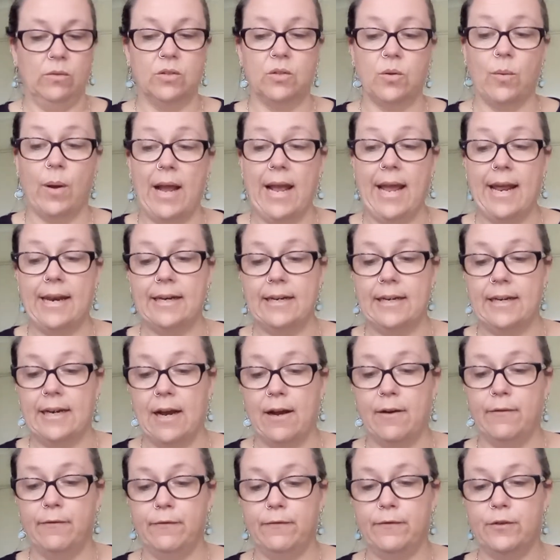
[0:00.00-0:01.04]
So I had
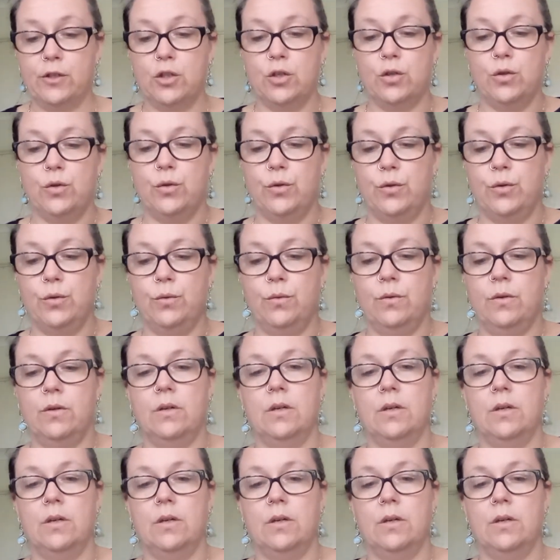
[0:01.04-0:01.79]
enough to